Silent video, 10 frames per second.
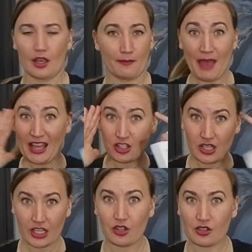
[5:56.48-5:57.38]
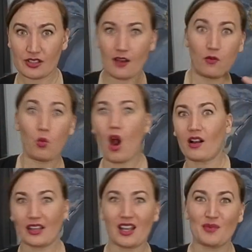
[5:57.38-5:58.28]
Imagining yourself
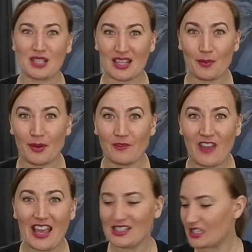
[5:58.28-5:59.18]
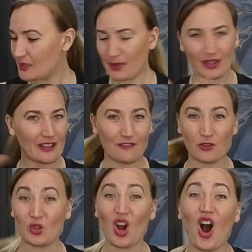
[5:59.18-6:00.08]
walking up to the buffet and spilling
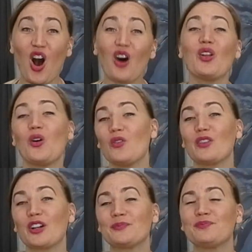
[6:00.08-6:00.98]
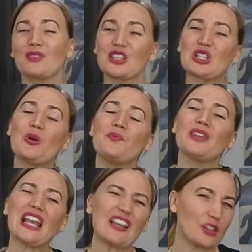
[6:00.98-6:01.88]
food all over. So
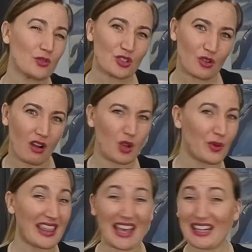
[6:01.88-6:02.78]
if you struggle with